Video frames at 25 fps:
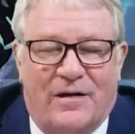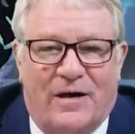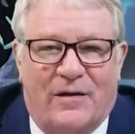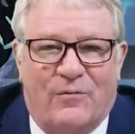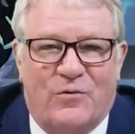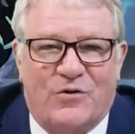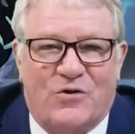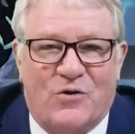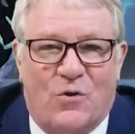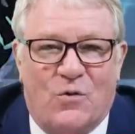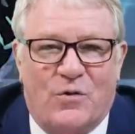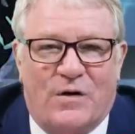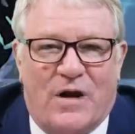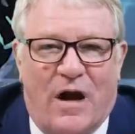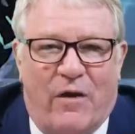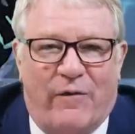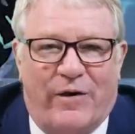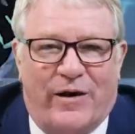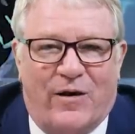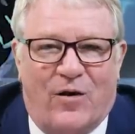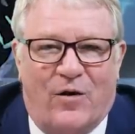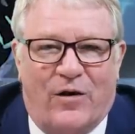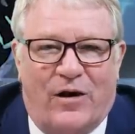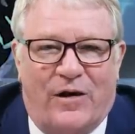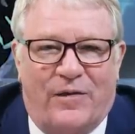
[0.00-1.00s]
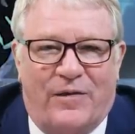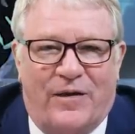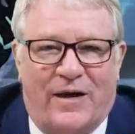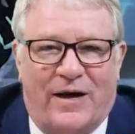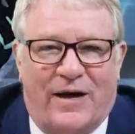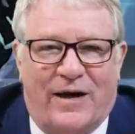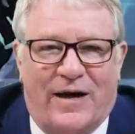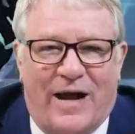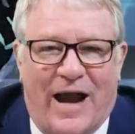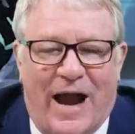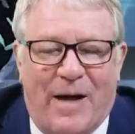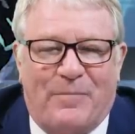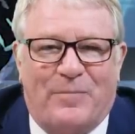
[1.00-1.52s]
It was all going on in
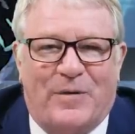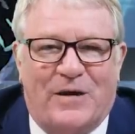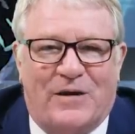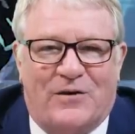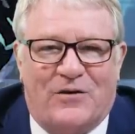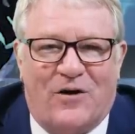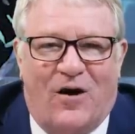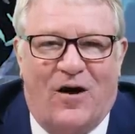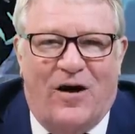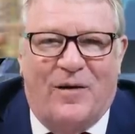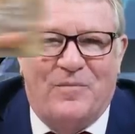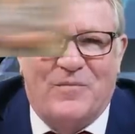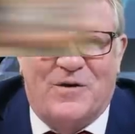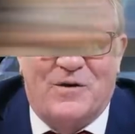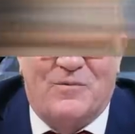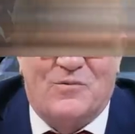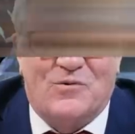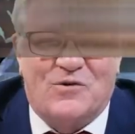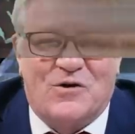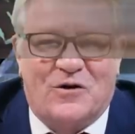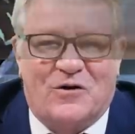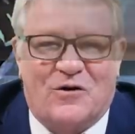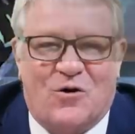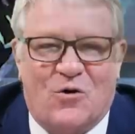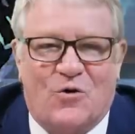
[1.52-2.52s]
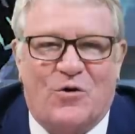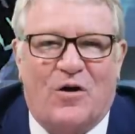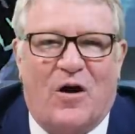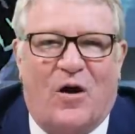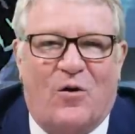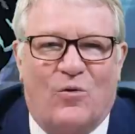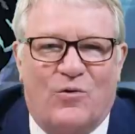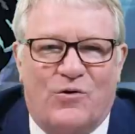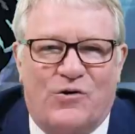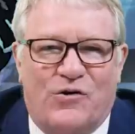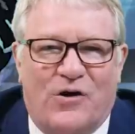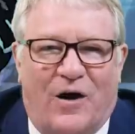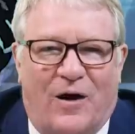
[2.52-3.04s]
there. Happy times. It was a good
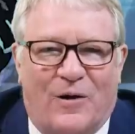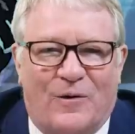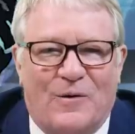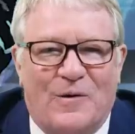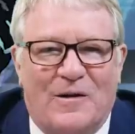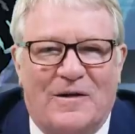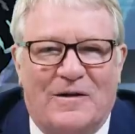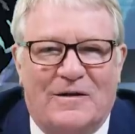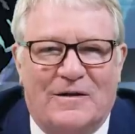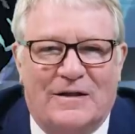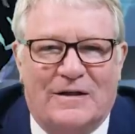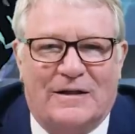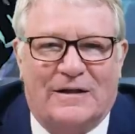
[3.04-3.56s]
old show.